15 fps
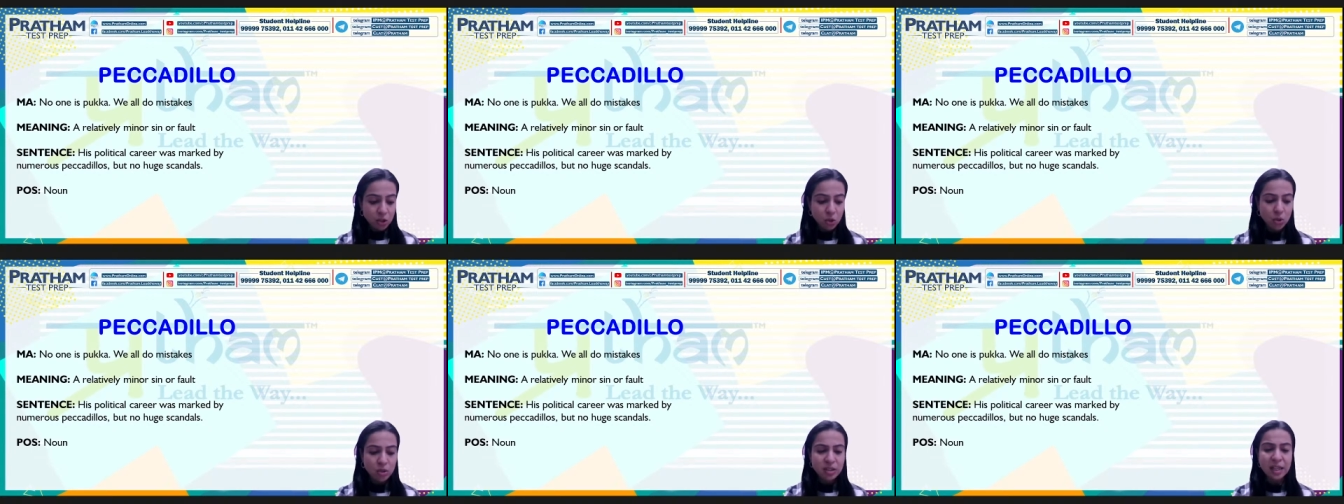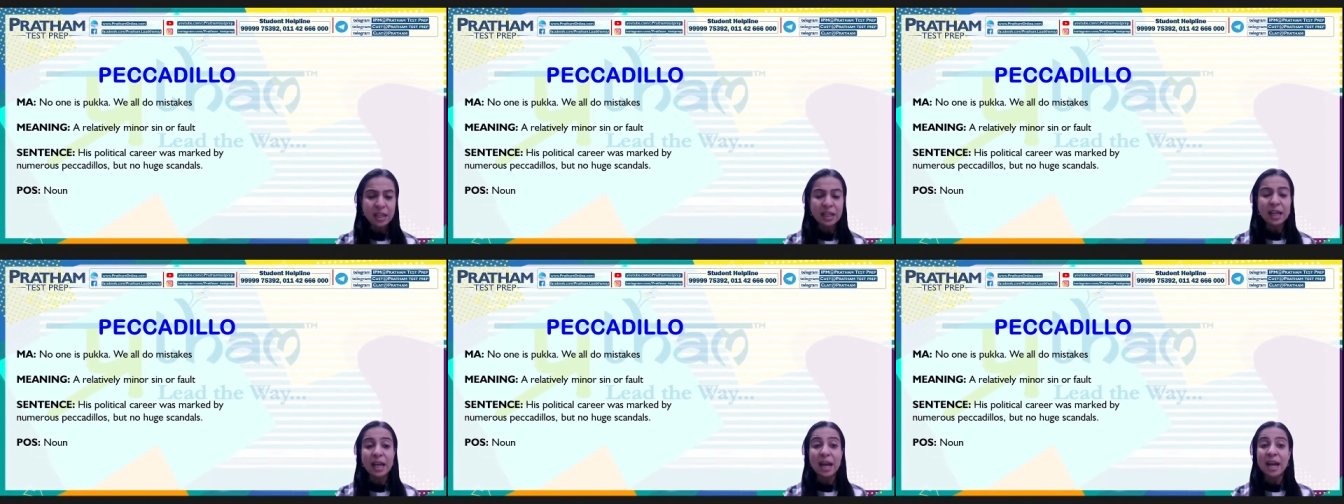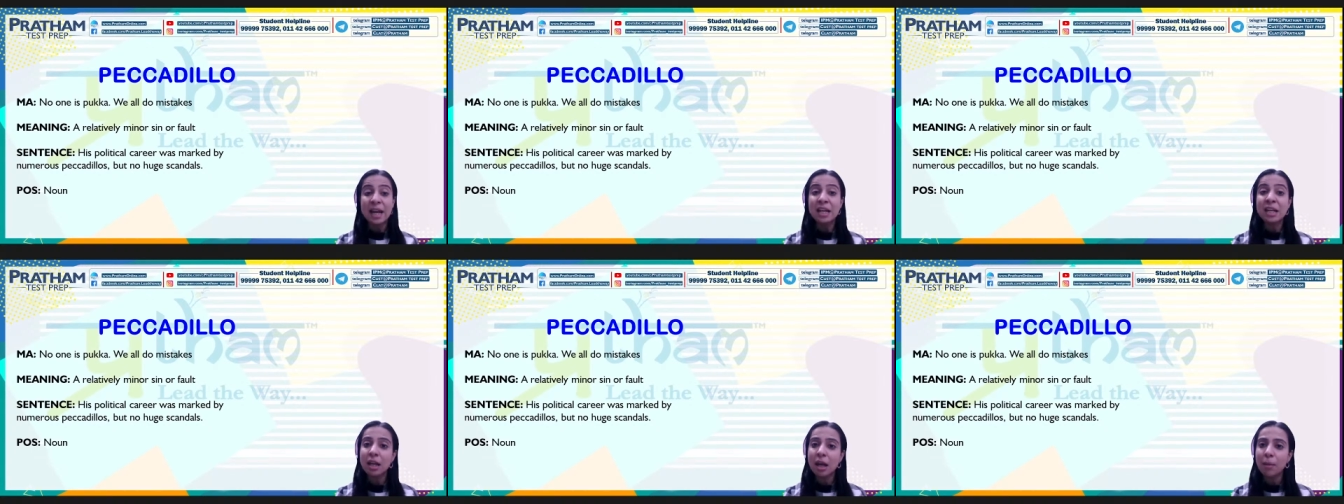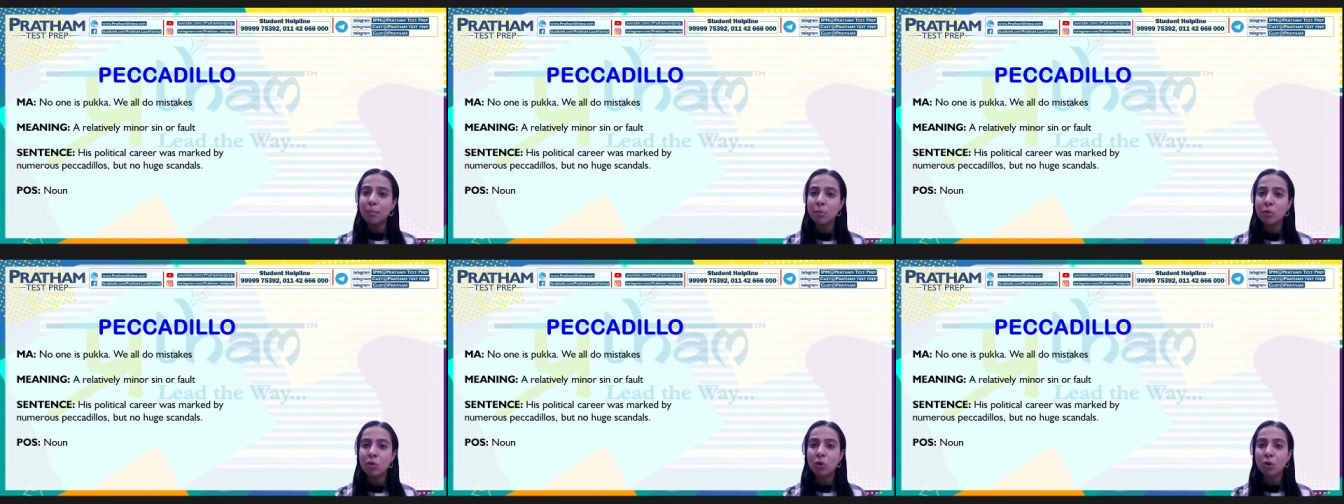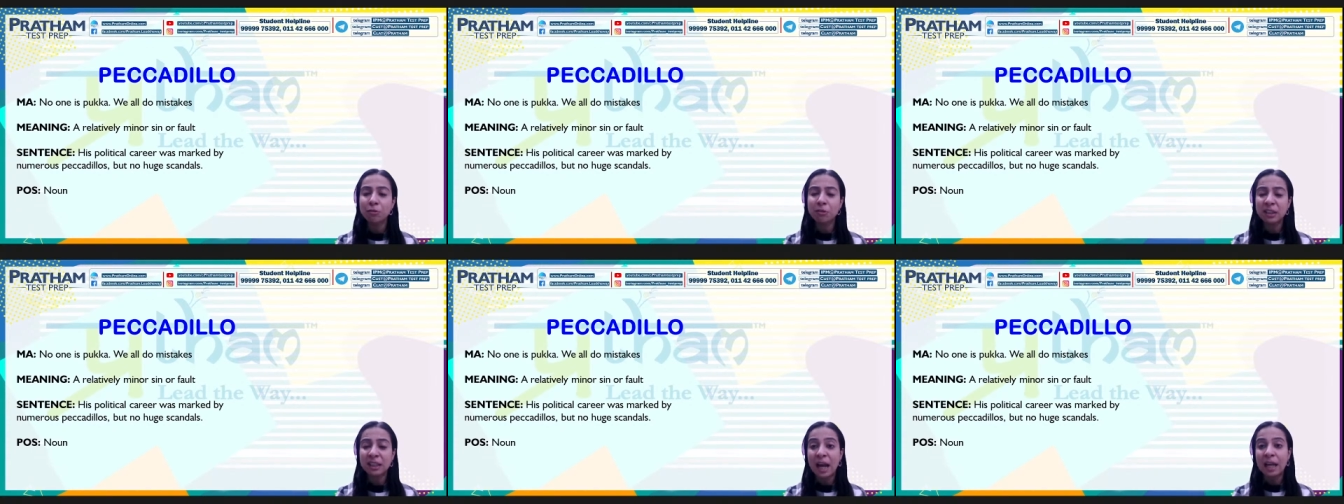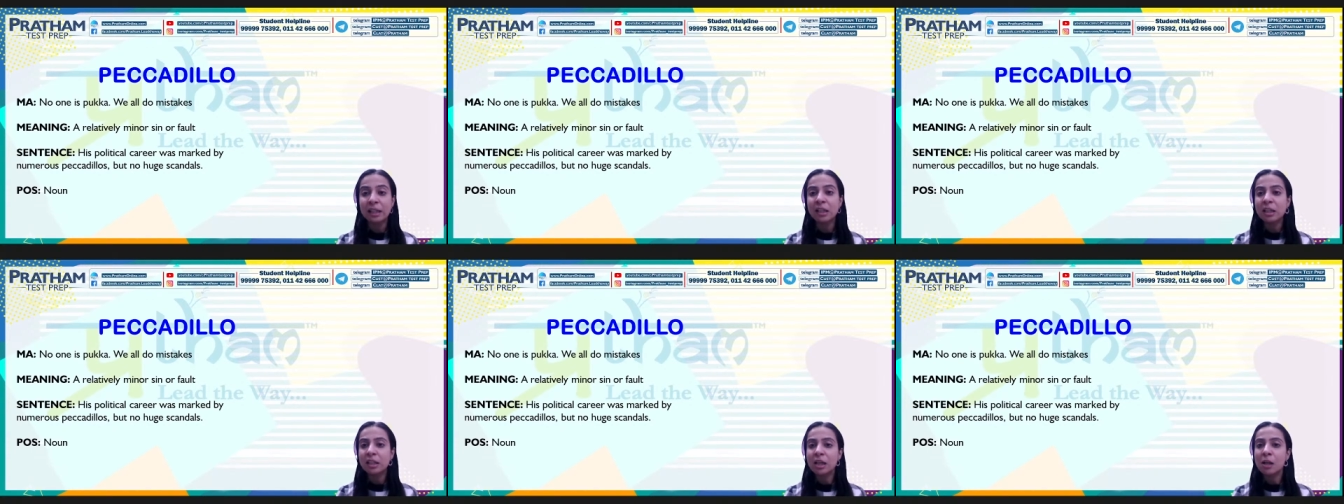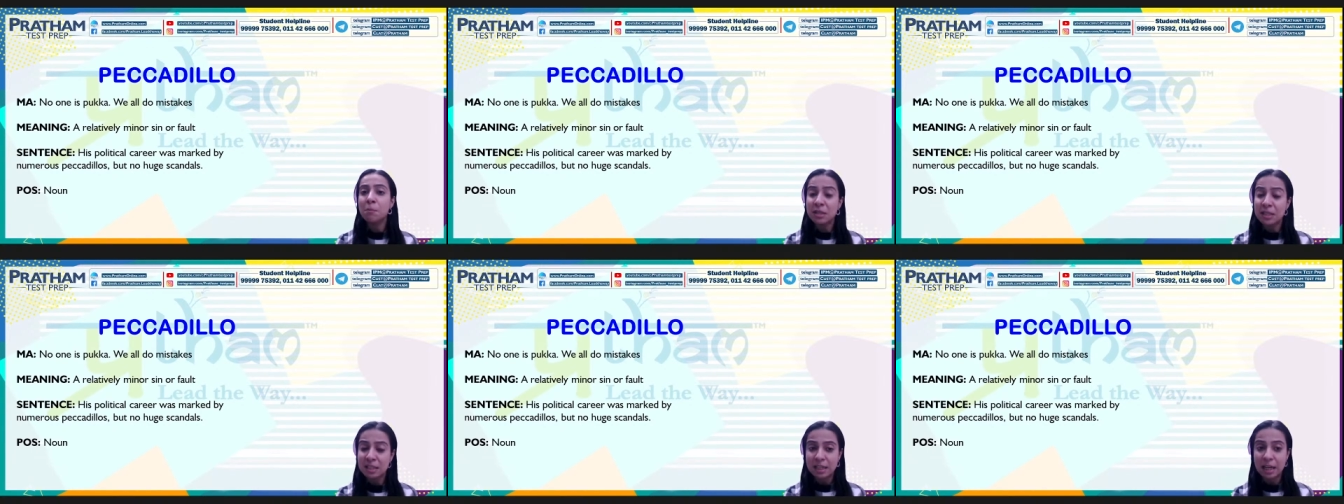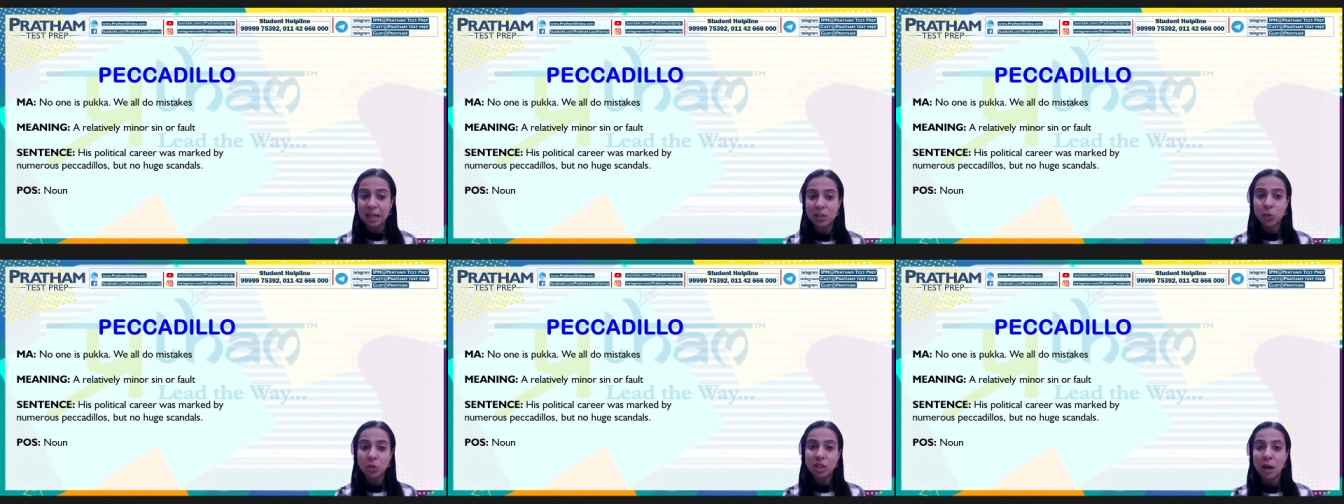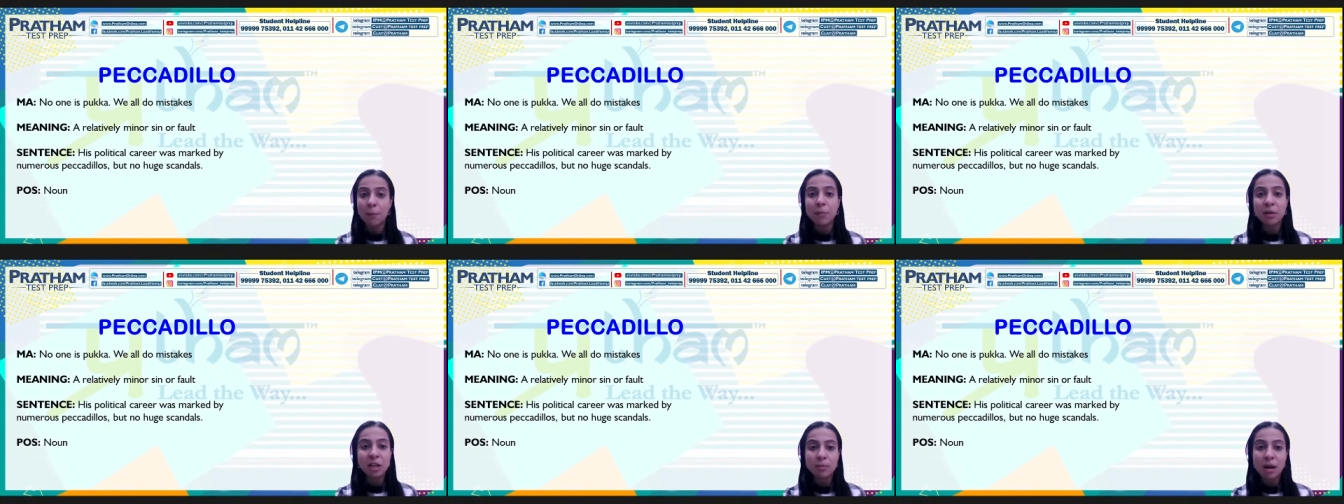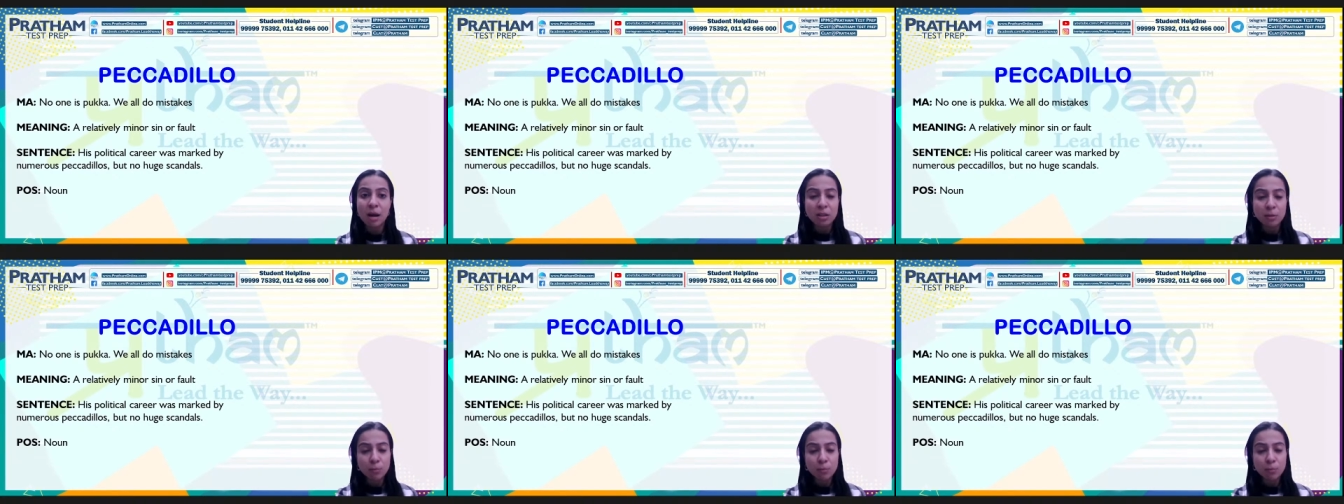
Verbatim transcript: So you see, n number of tiny little mistakes were committed by